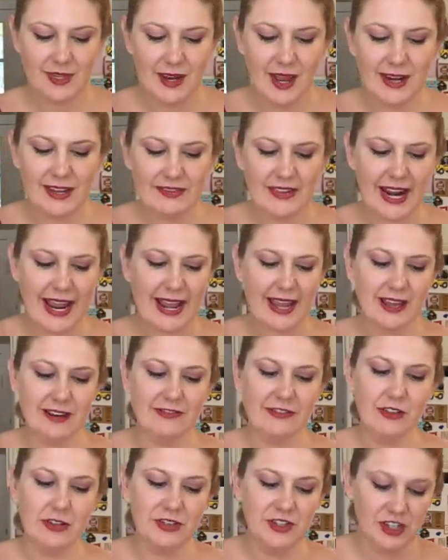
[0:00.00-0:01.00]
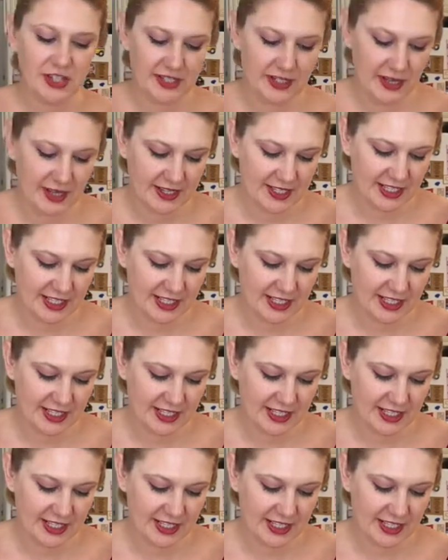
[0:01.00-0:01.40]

not even a handful, just a